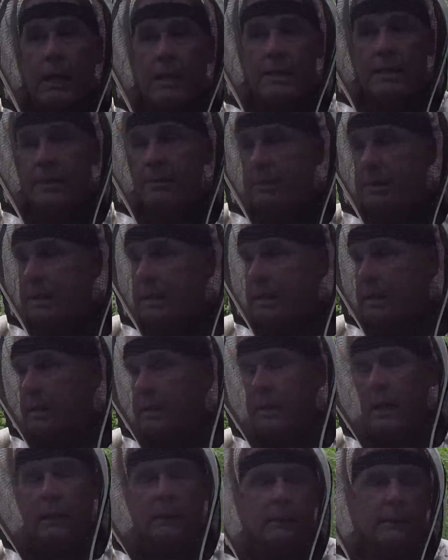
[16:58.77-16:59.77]
And
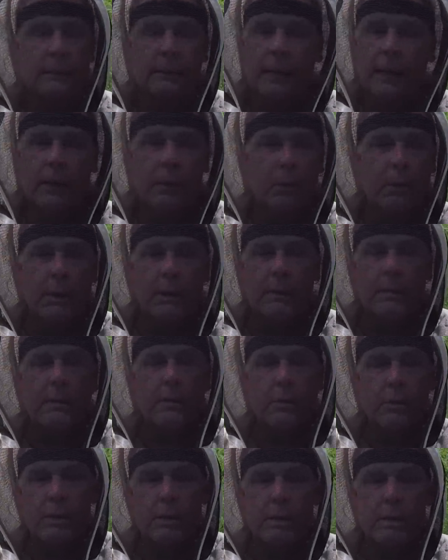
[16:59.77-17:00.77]
seventeen, not that that queen is
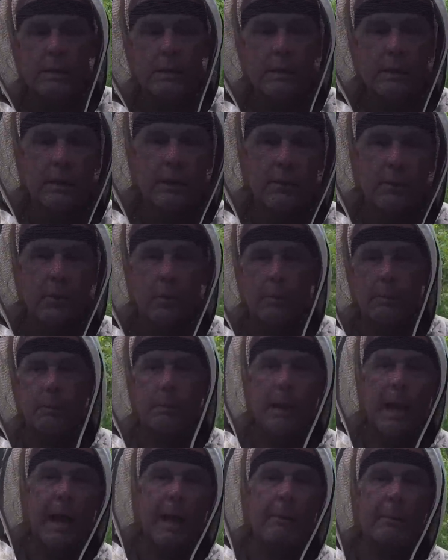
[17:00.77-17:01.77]
the reason they weren't
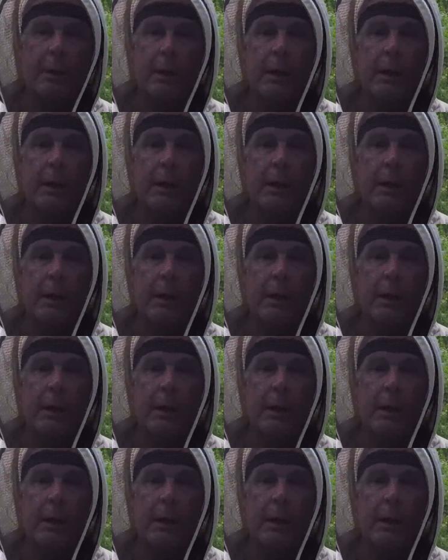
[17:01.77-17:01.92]
bad,